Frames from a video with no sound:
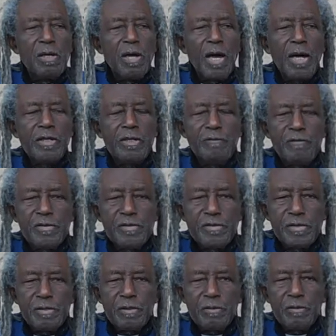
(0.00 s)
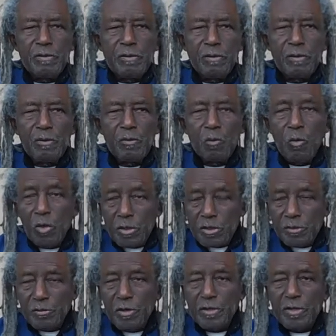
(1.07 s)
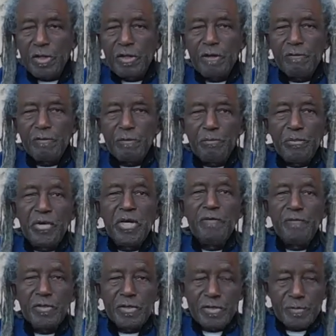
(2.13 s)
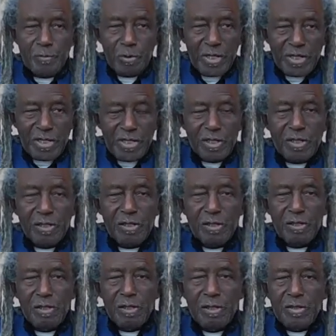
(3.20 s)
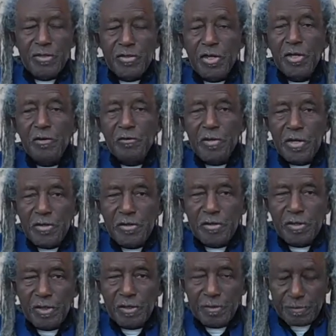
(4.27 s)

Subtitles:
activist than Walter Rodney, of a previous political generation.